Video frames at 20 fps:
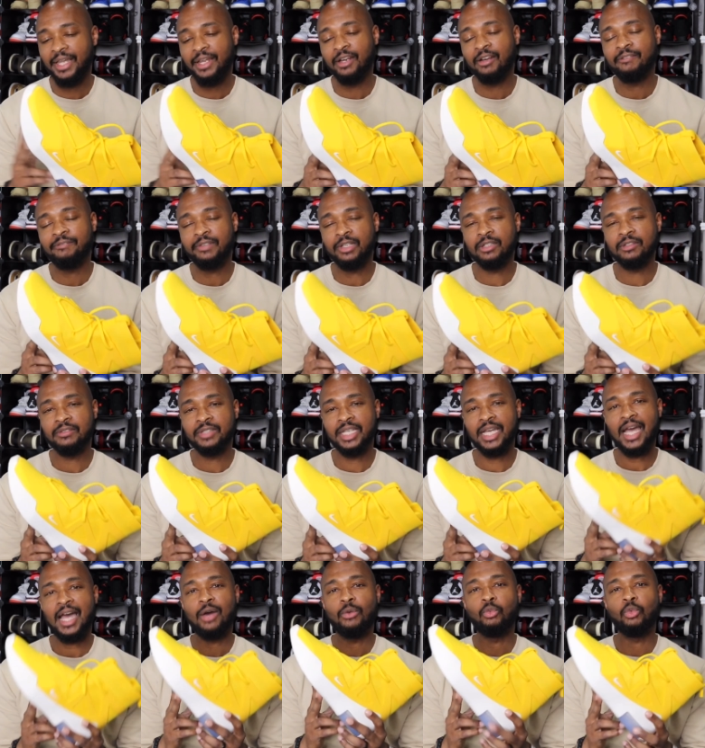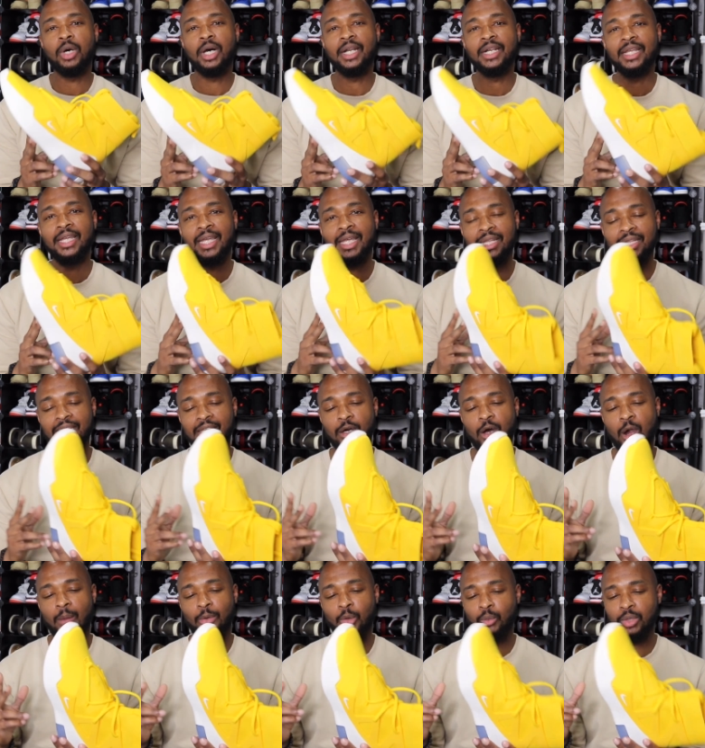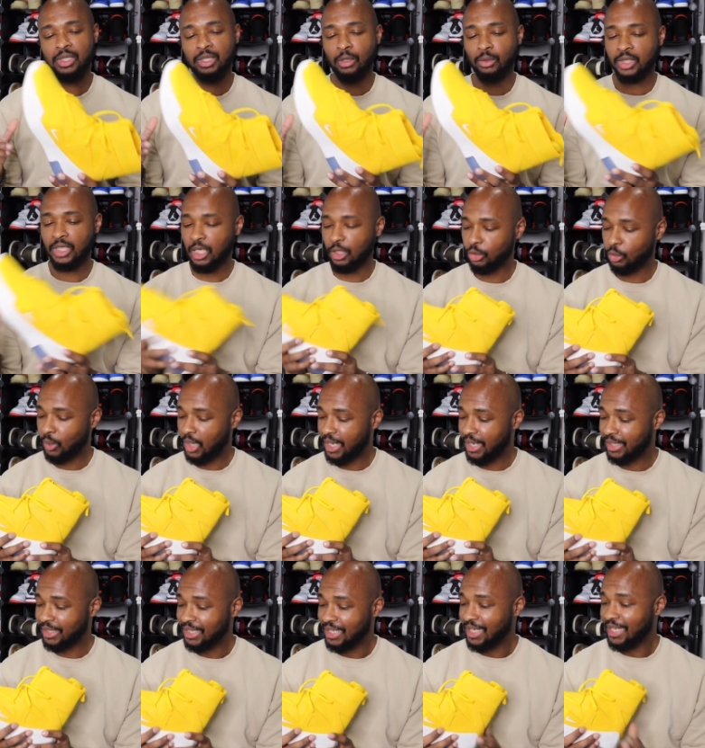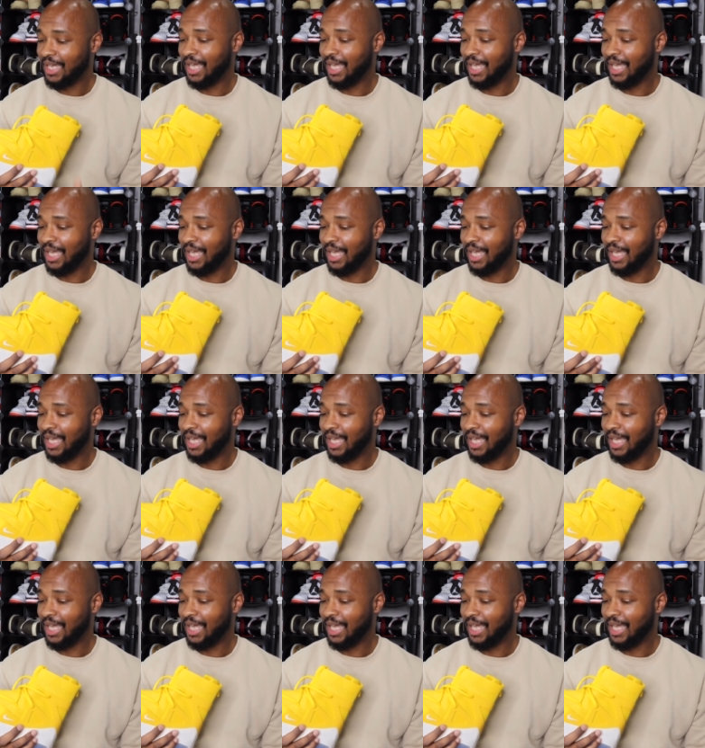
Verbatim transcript: Air Fear of God 1 in the Amarillo colorway.